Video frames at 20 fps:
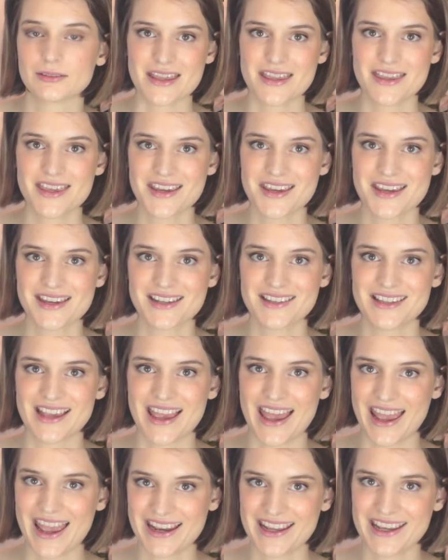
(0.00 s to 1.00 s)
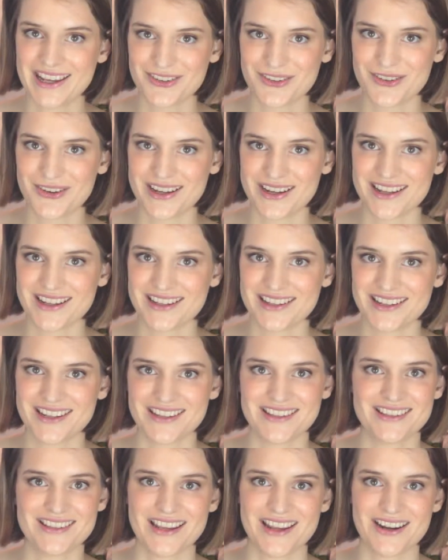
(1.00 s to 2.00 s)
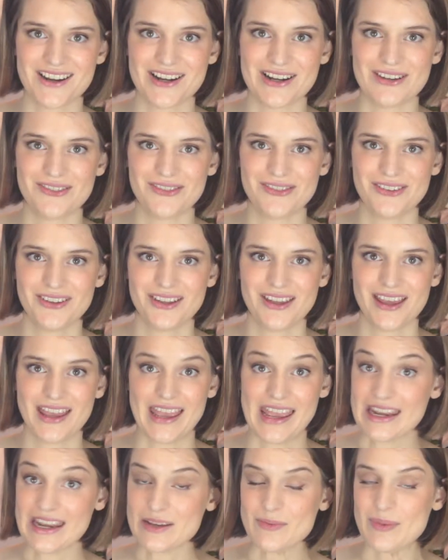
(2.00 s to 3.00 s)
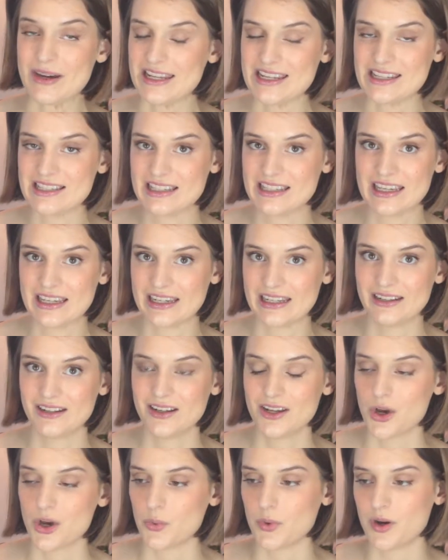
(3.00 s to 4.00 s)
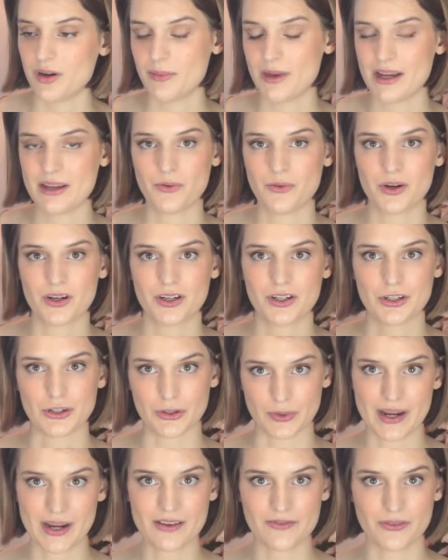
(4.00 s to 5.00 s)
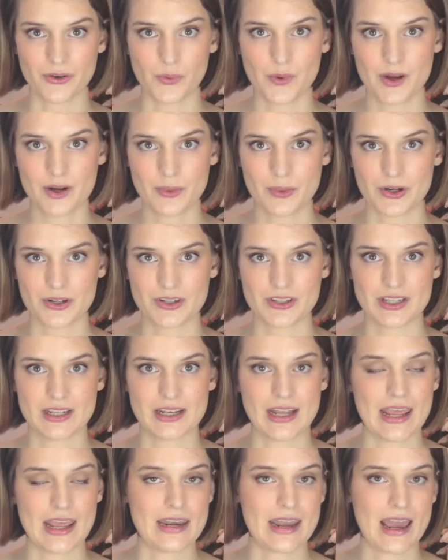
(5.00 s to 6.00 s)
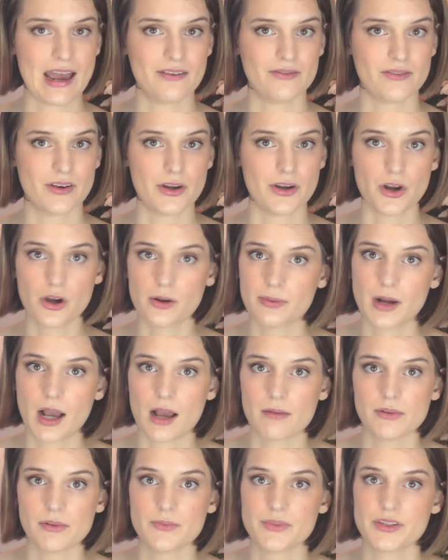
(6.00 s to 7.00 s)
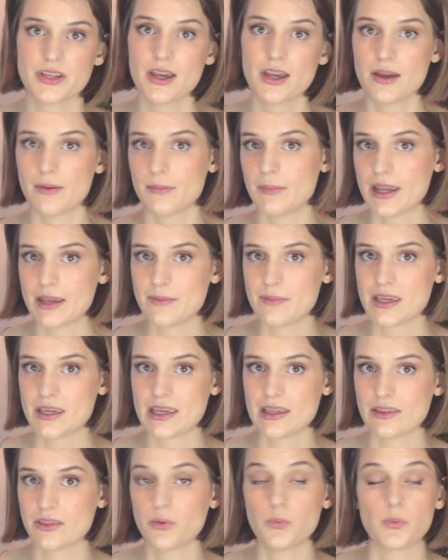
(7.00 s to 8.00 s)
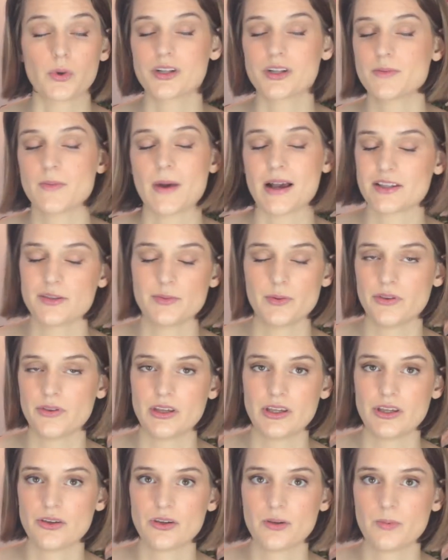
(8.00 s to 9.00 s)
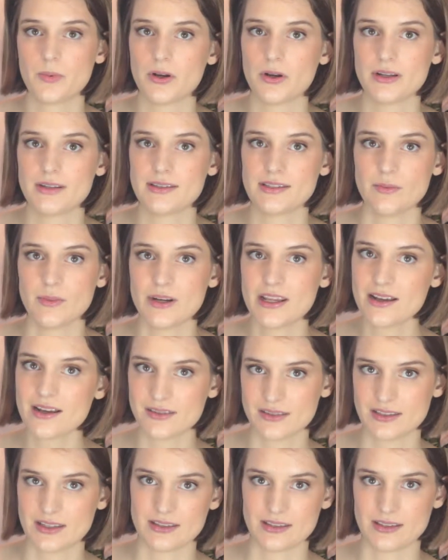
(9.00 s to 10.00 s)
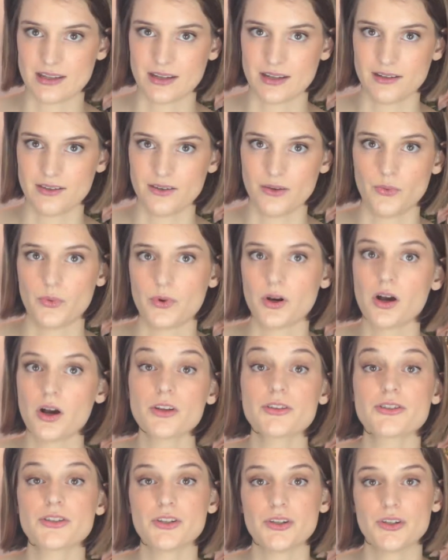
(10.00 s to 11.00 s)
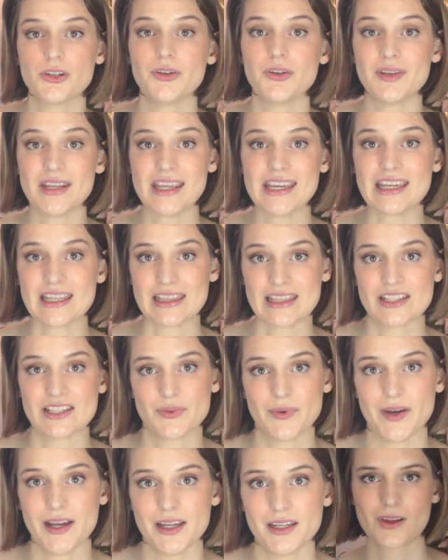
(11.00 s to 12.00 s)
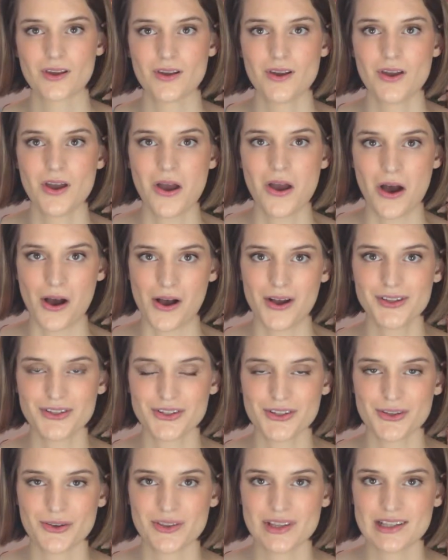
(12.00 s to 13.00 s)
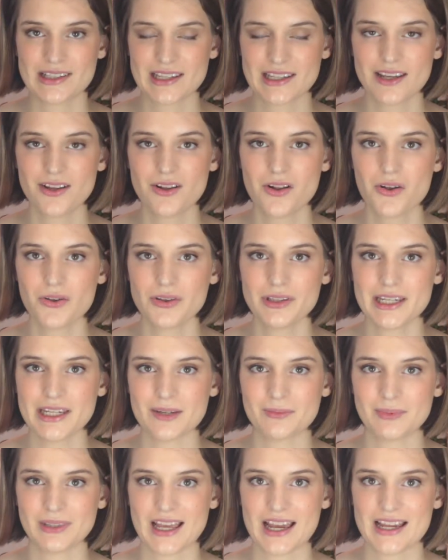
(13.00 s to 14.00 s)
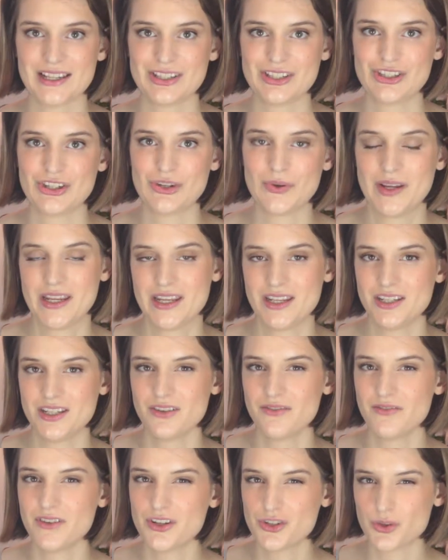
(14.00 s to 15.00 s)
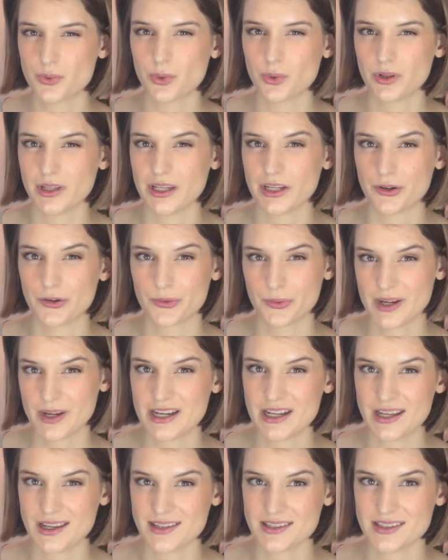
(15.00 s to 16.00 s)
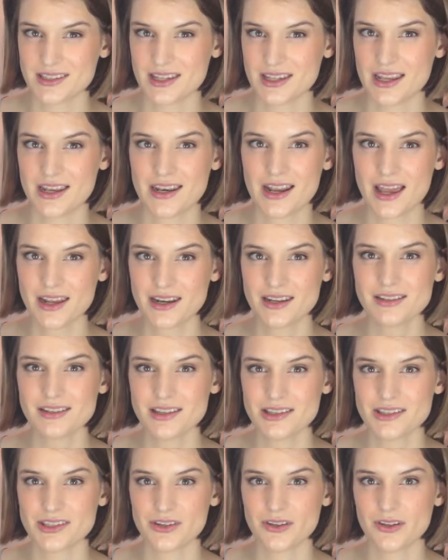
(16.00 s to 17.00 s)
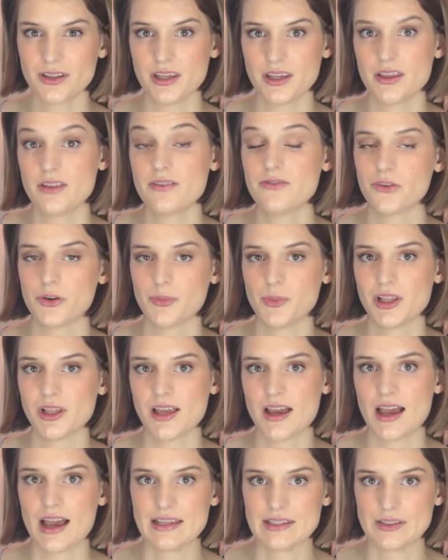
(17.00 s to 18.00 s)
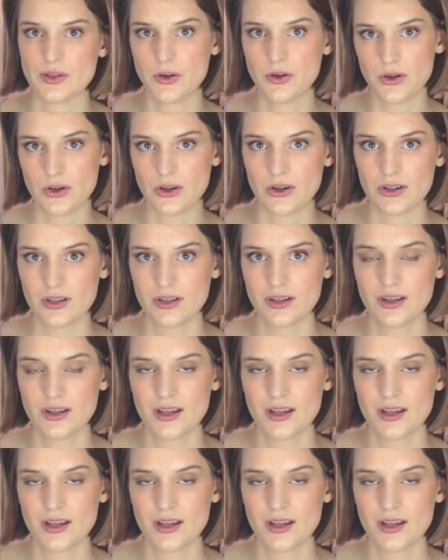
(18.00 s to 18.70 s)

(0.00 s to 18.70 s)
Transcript: The thing is, any ingredient can set off anybody's skin. What might work great for one person and have no problems might be the worst possible thing you could put on somebody else's skin. We're all so unique in this way. Also, the scale only applies to individual ingredients and not necessarily the formula as a whole.